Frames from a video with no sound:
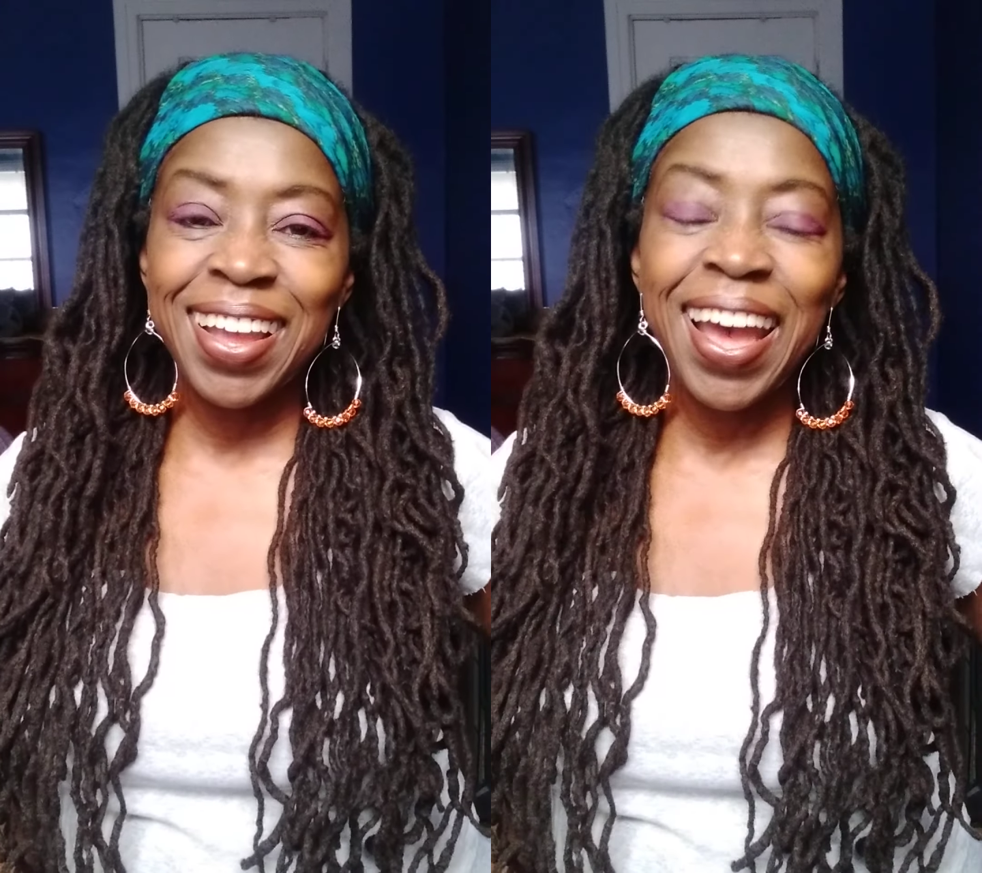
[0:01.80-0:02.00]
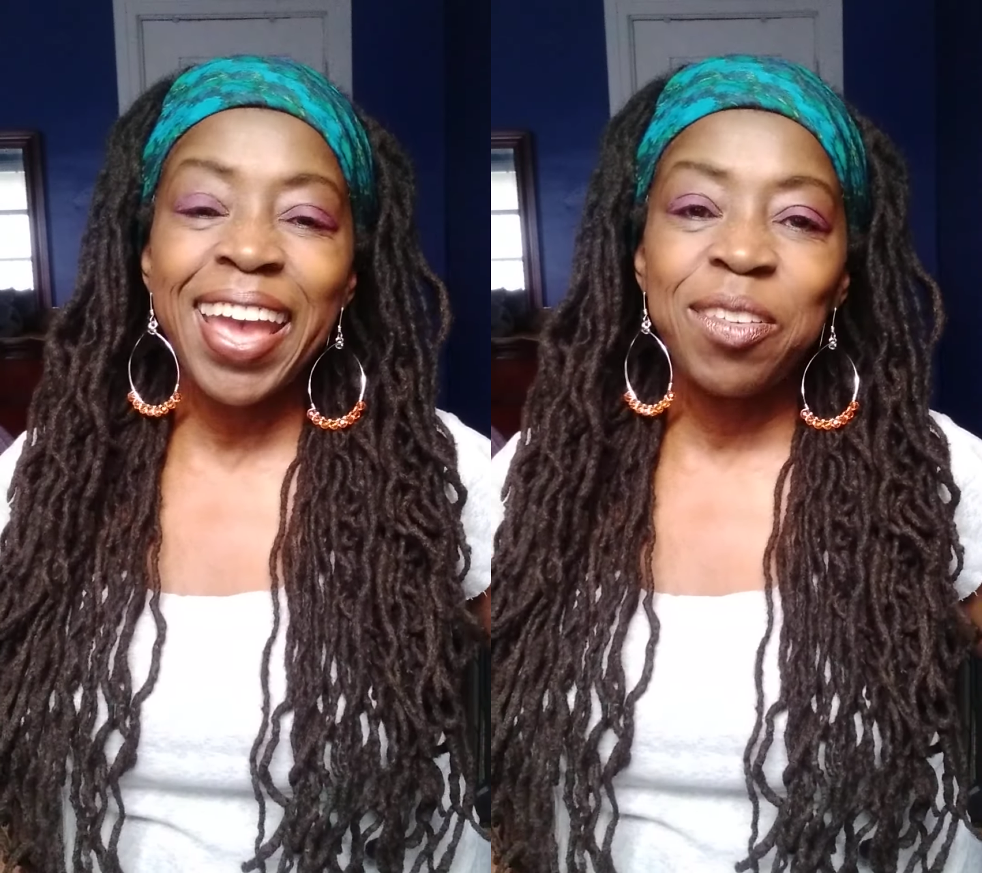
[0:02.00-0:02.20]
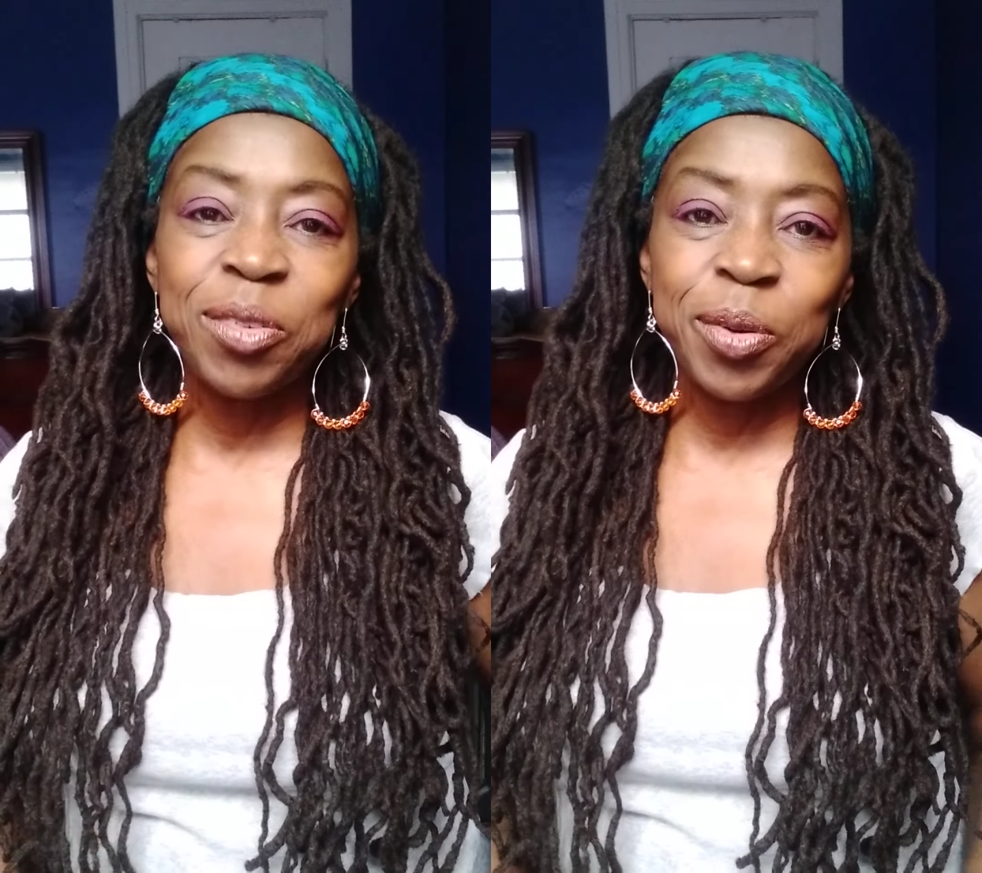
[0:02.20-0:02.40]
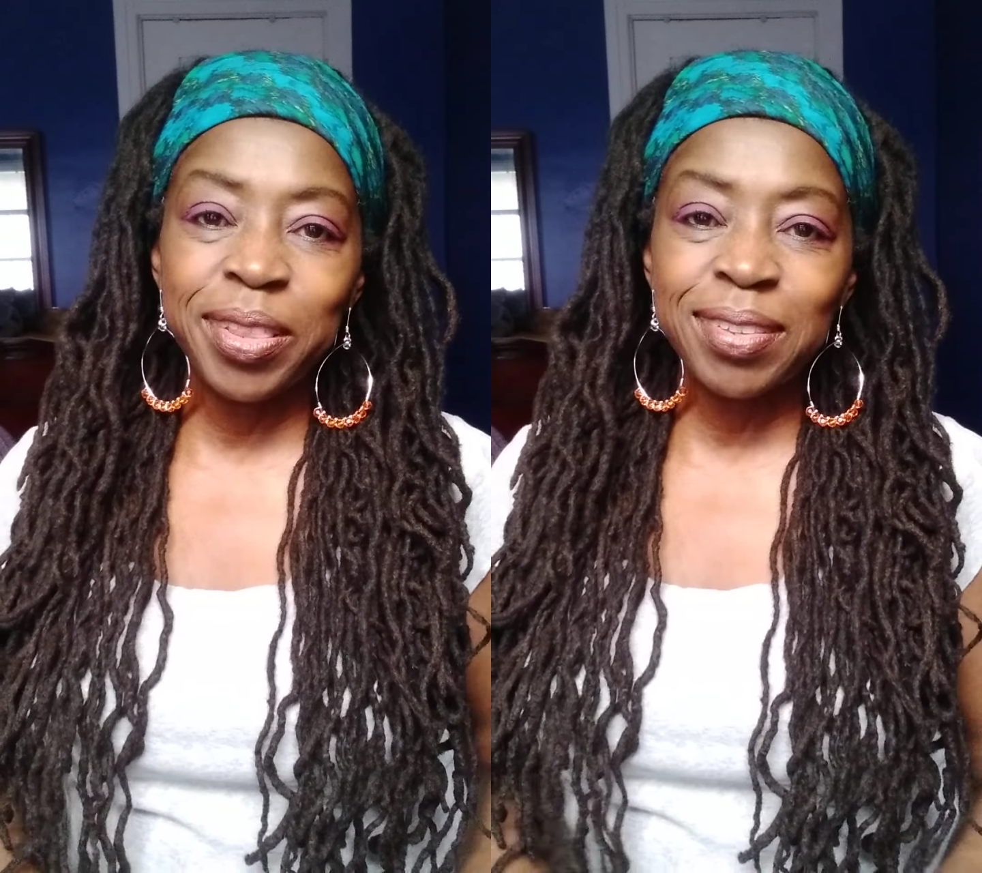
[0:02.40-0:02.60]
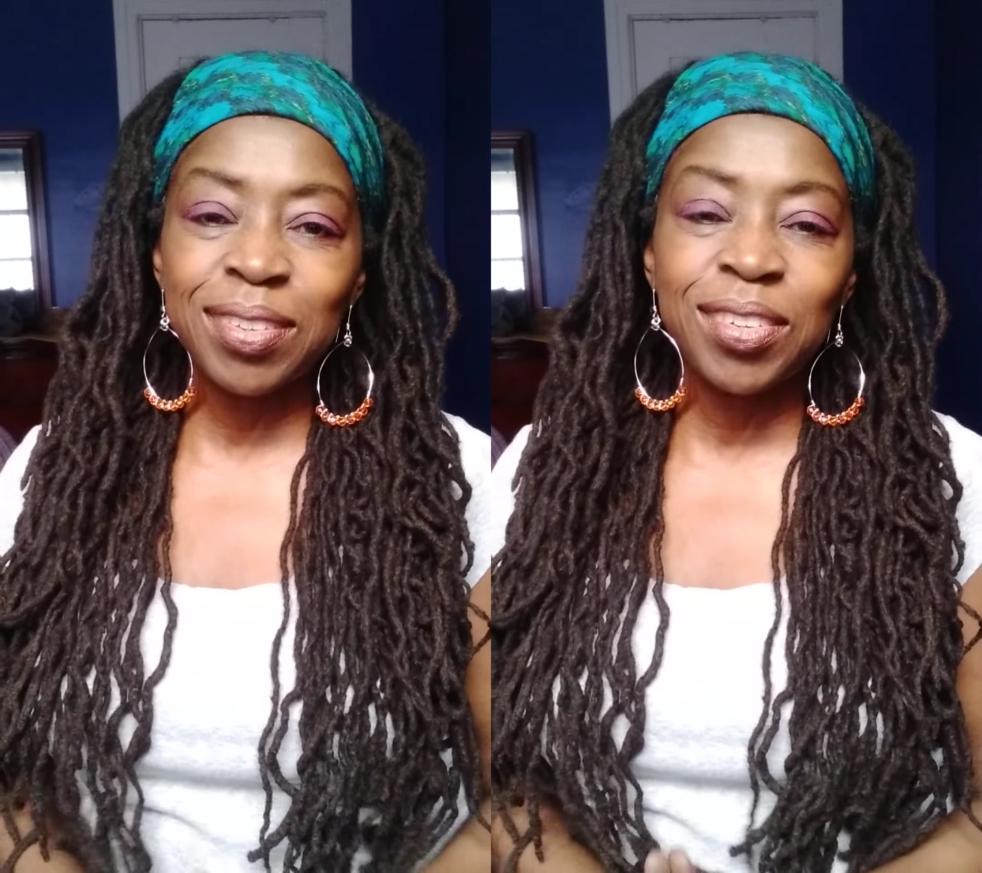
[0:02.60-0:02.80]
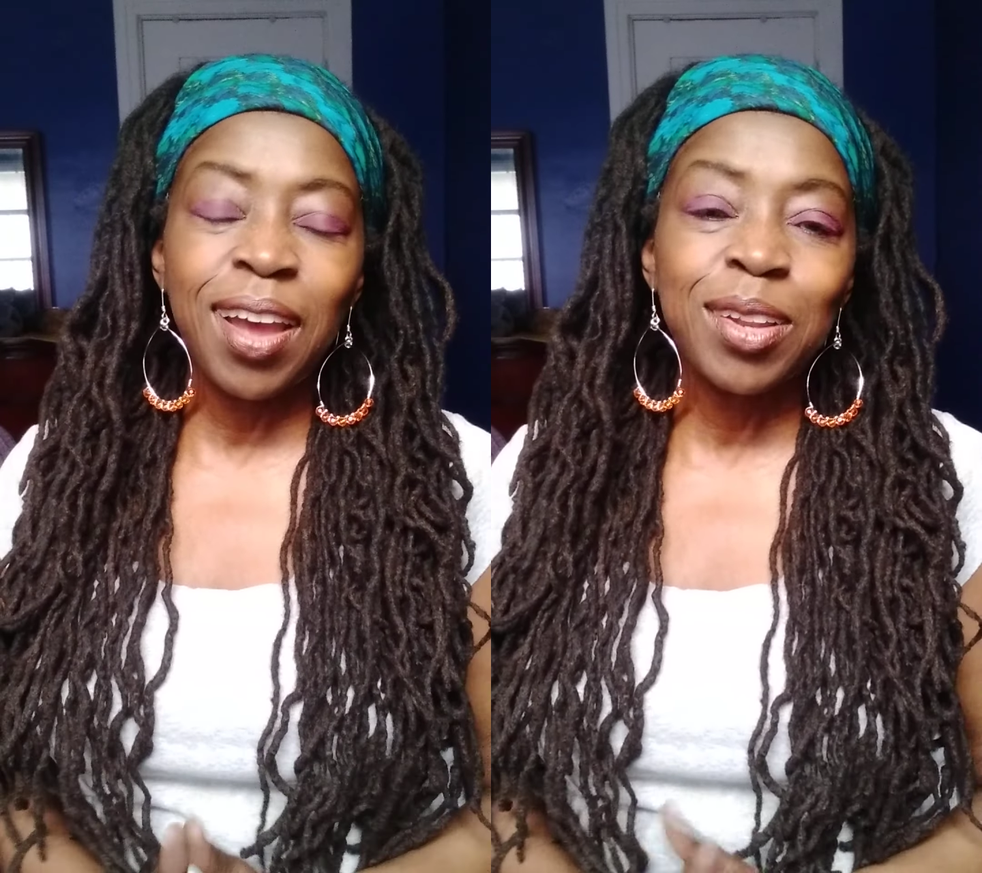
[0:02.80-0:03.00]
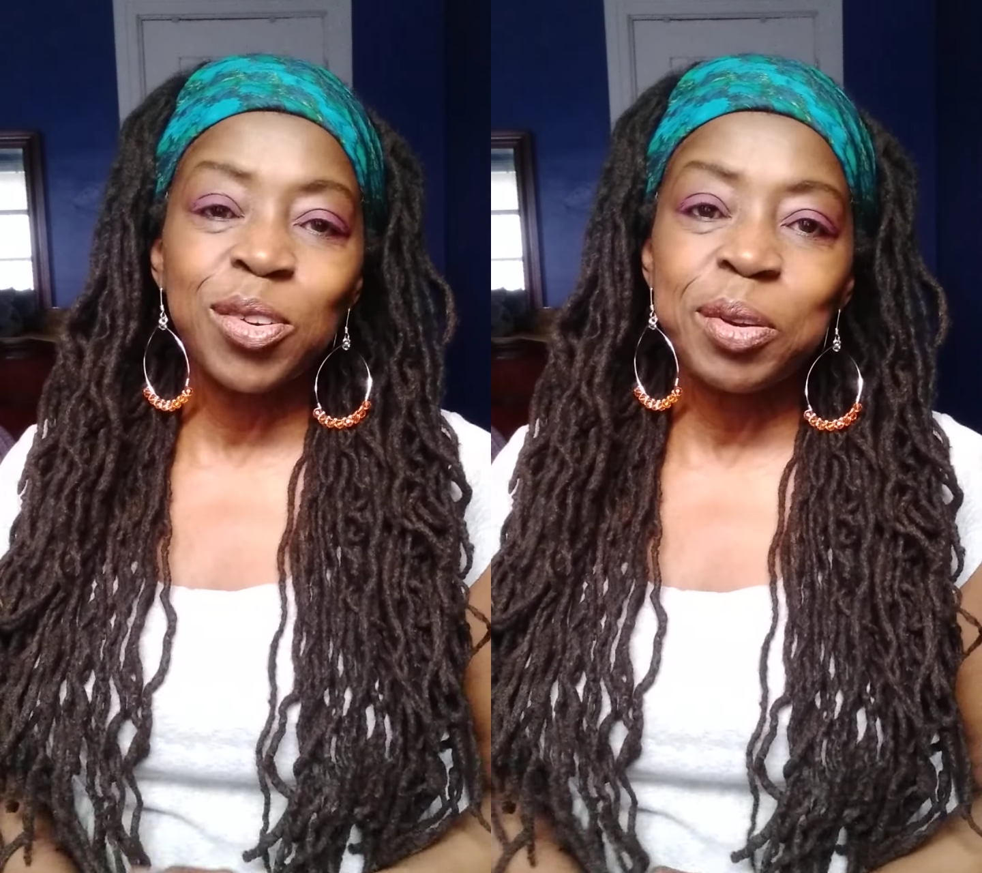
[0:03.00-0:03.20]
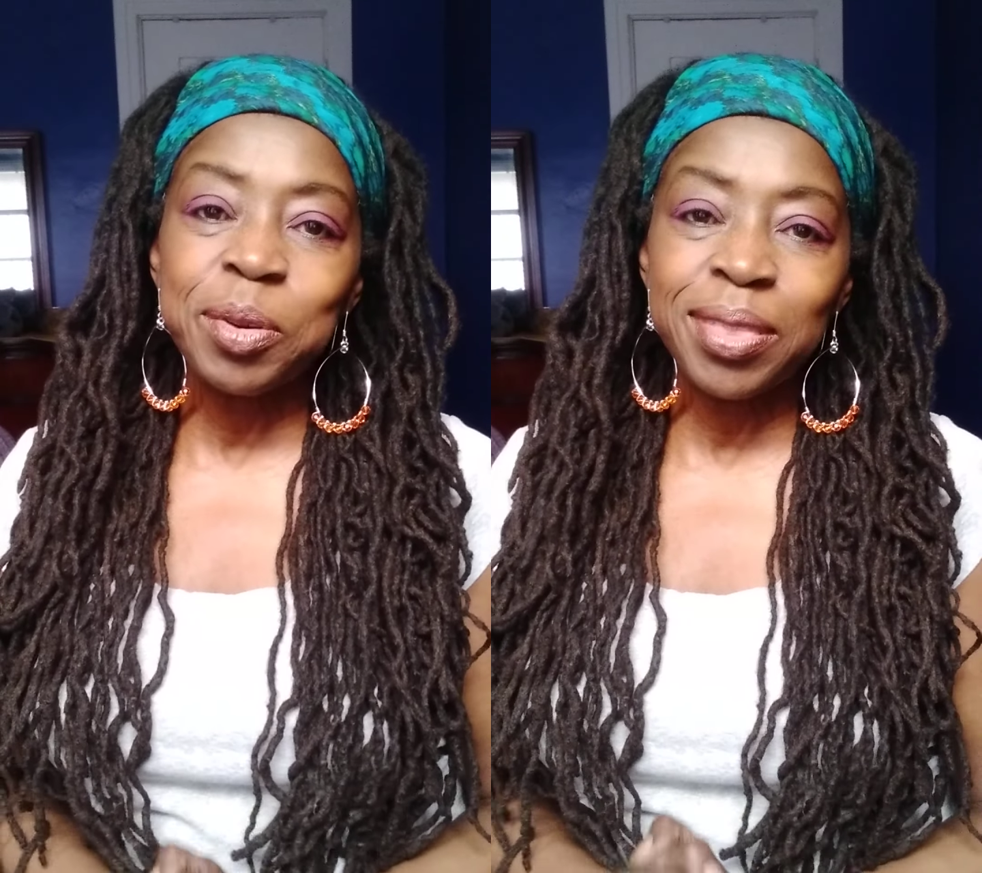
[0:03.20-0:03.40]
Hi everyone, this is
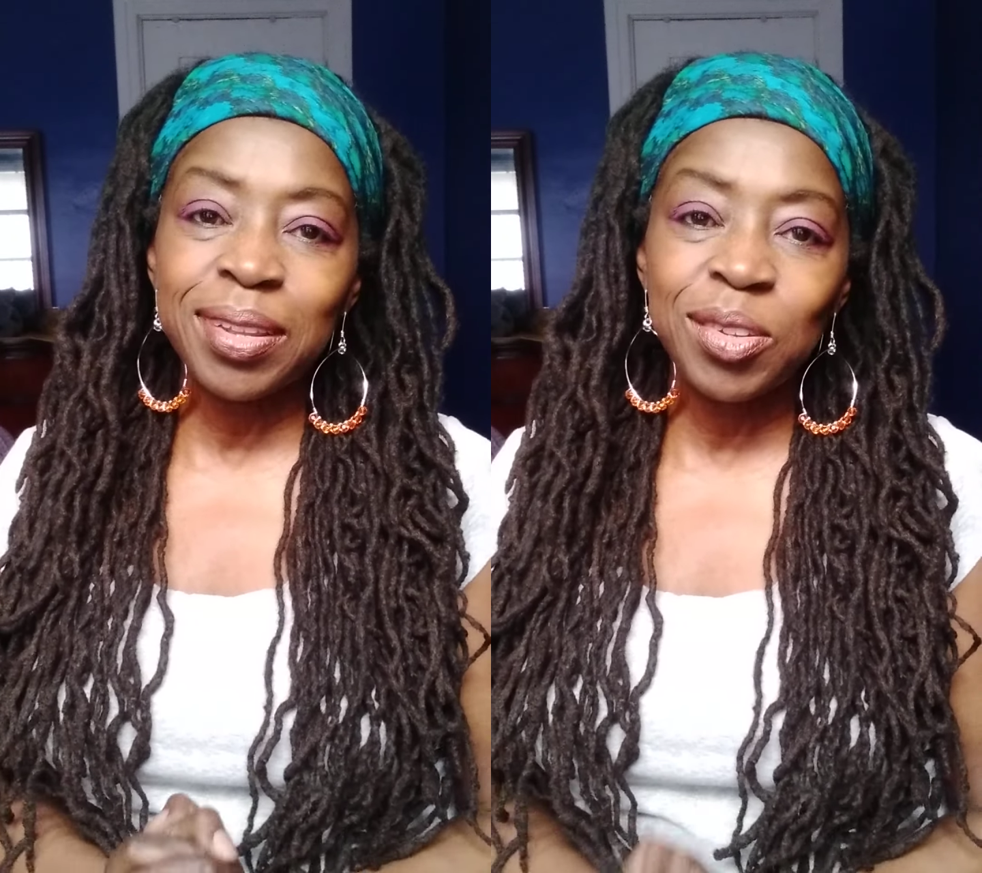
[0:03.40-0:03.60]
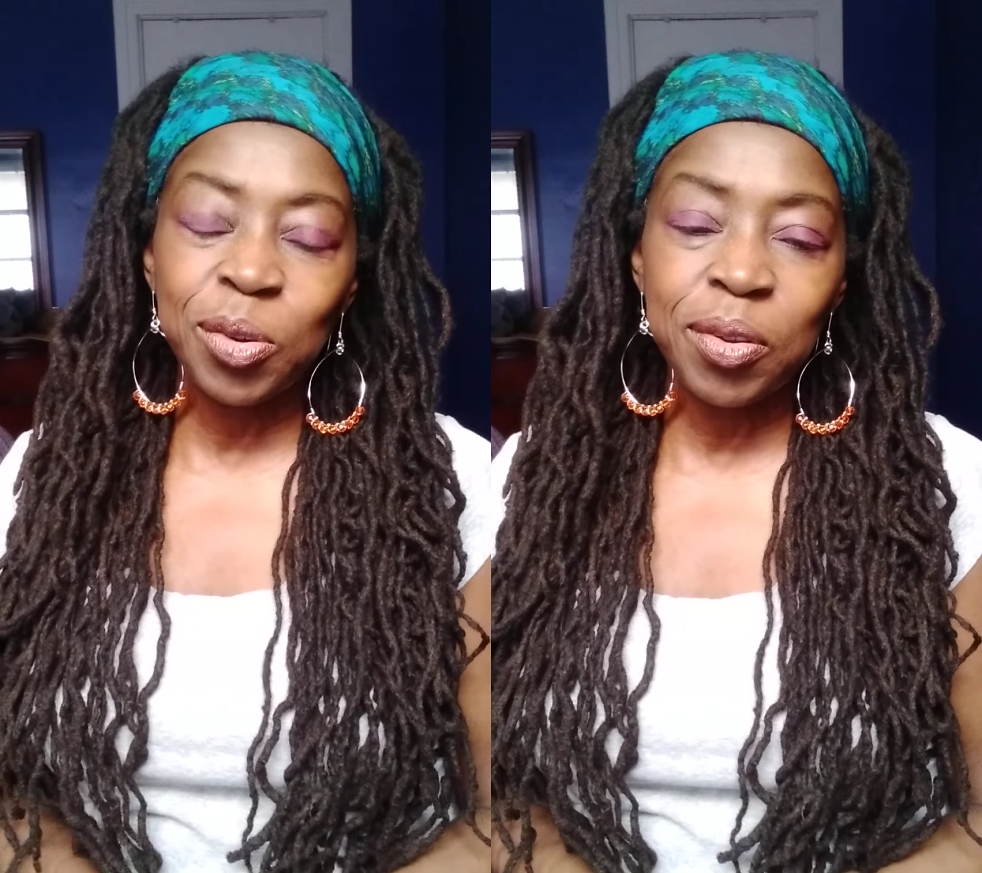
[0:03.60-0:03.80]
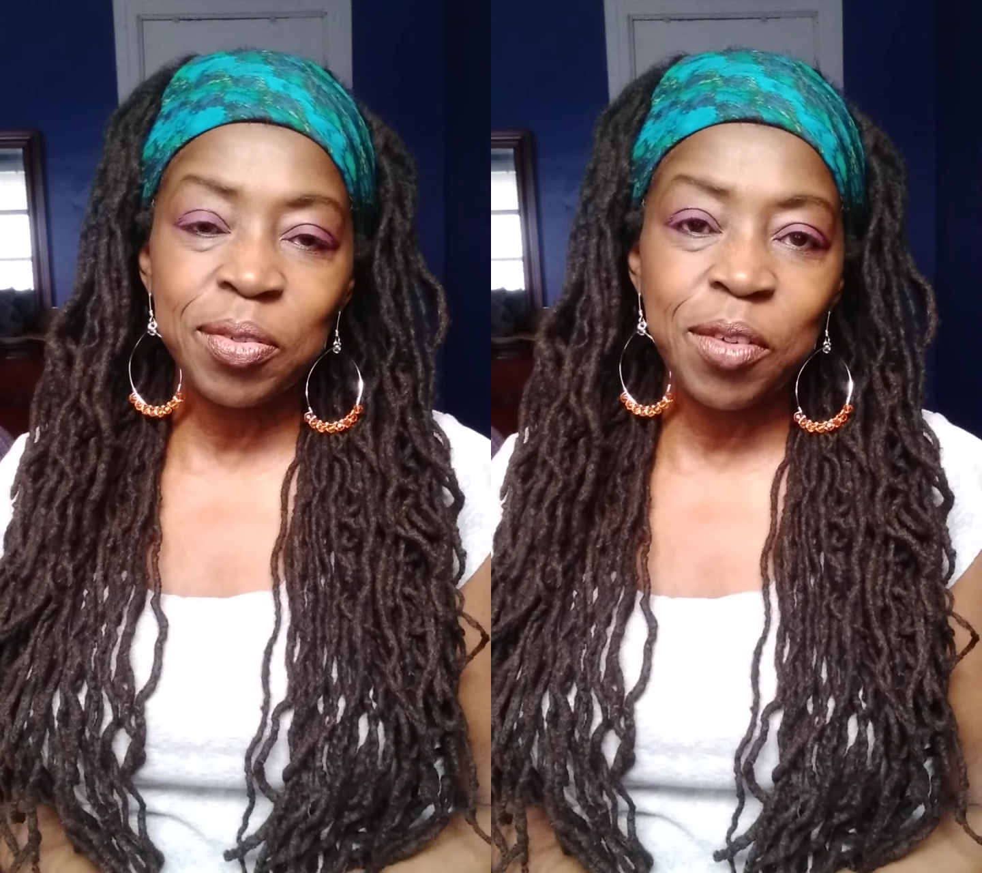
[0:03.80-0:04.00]
Chandra with Intuitive